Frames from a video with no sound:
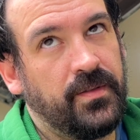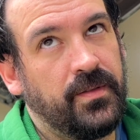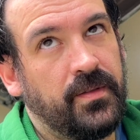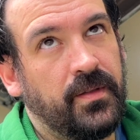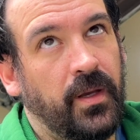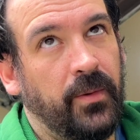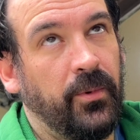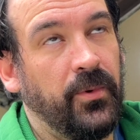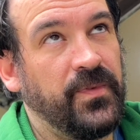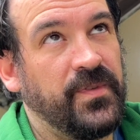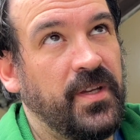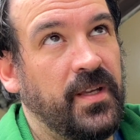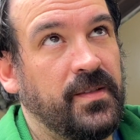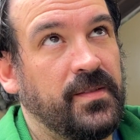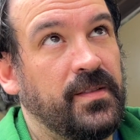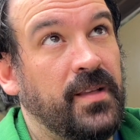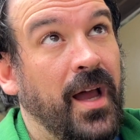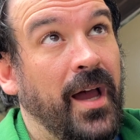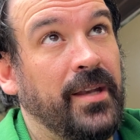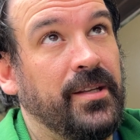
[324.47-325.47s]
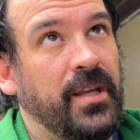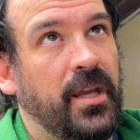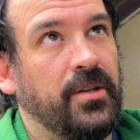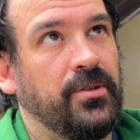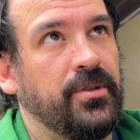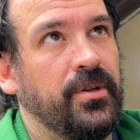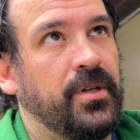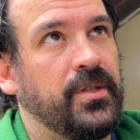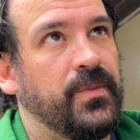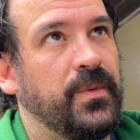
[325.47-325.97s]
I won't say it's not
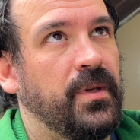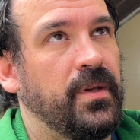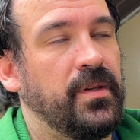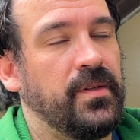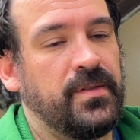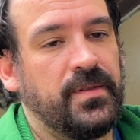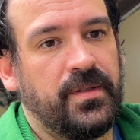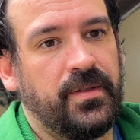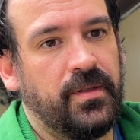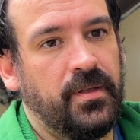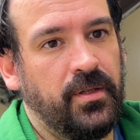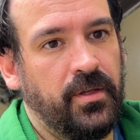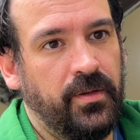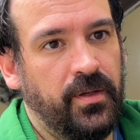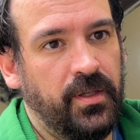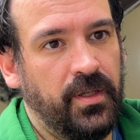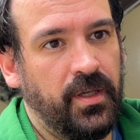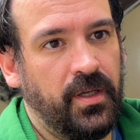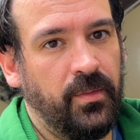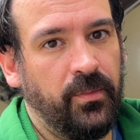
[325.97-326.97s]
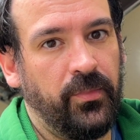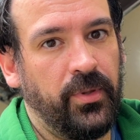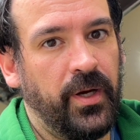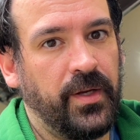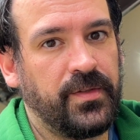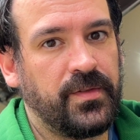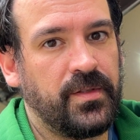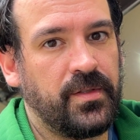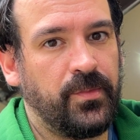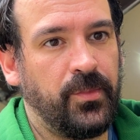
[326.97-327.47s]
dangerous because, you know, any
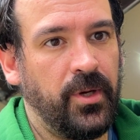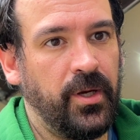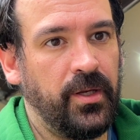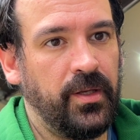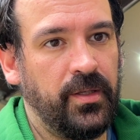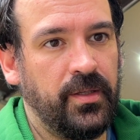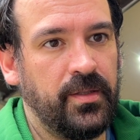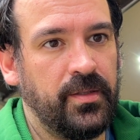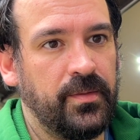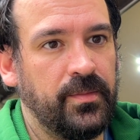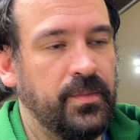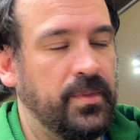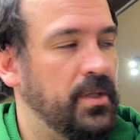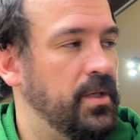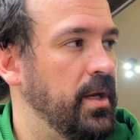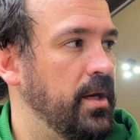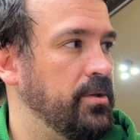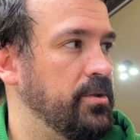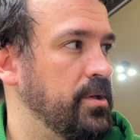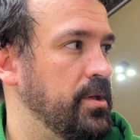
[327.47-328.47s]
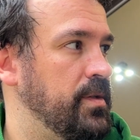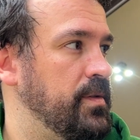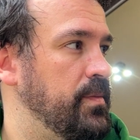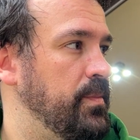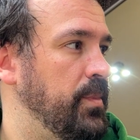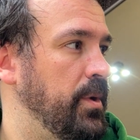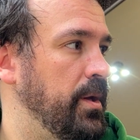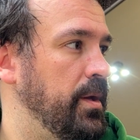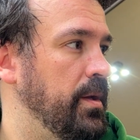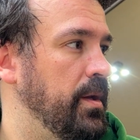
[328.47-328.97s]
compressed spring can be dangerous,
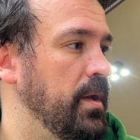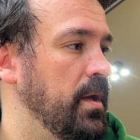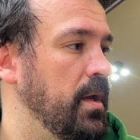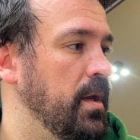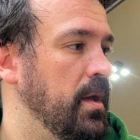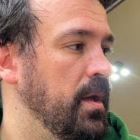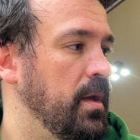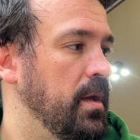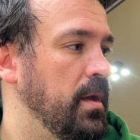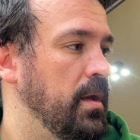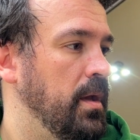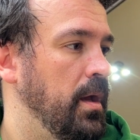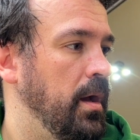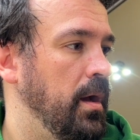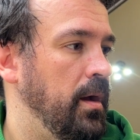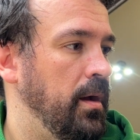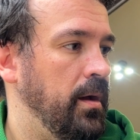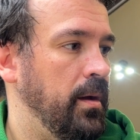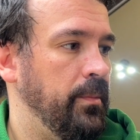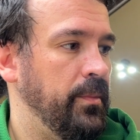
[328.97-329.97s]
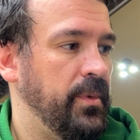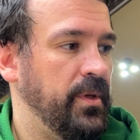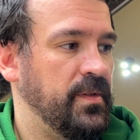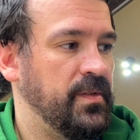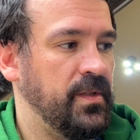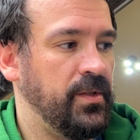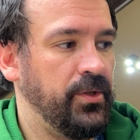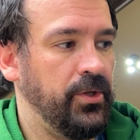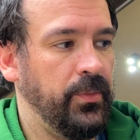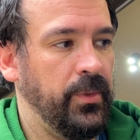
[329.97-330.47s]
but it's a
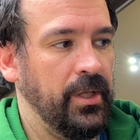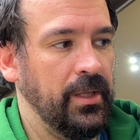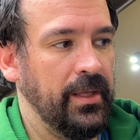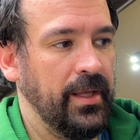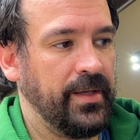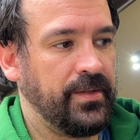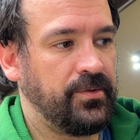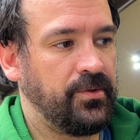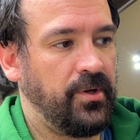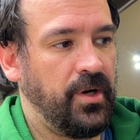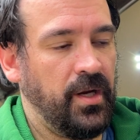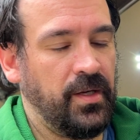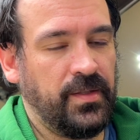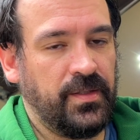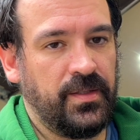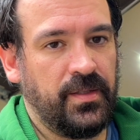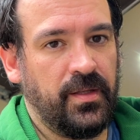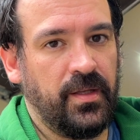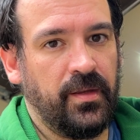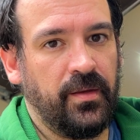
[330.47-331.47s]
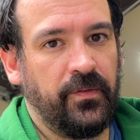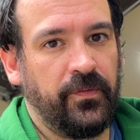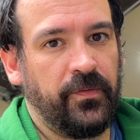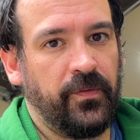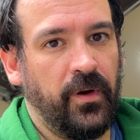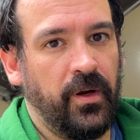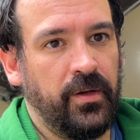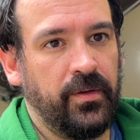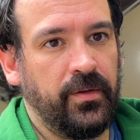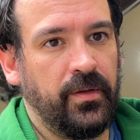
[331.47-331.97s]
little bit less crazy than the
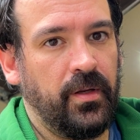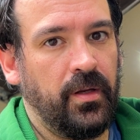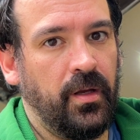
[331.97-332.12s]
front.